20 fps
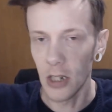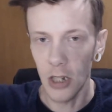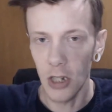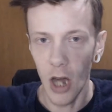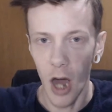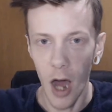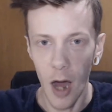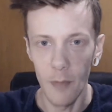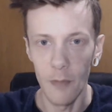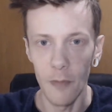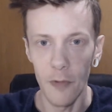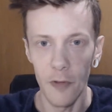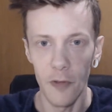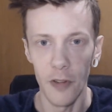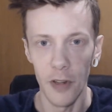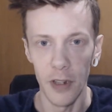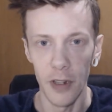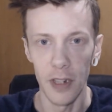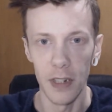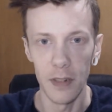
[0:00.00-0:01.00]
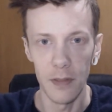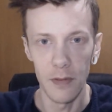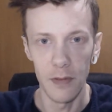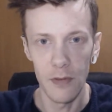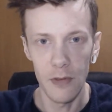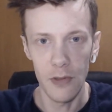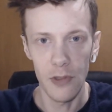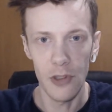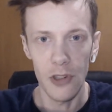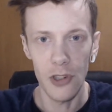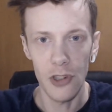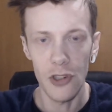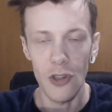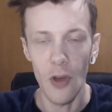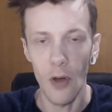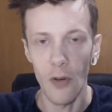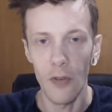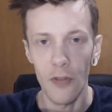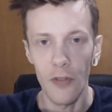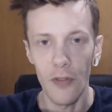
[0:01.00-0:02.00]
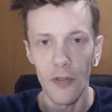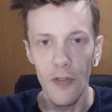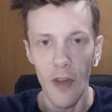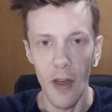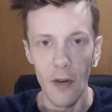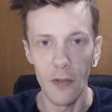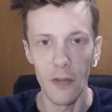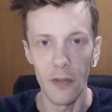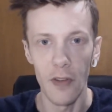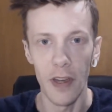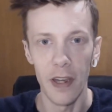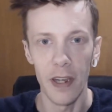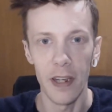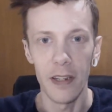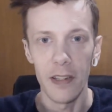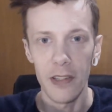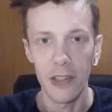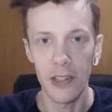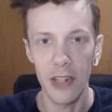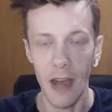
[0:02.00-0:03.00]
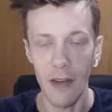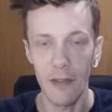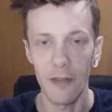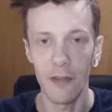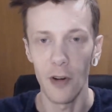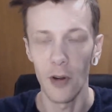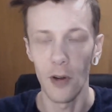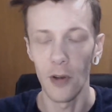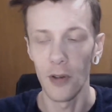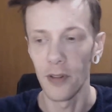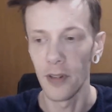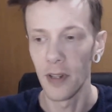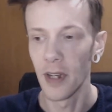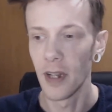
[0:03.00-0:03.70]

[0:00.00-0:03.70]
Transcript: comfy, soft velvet saffron.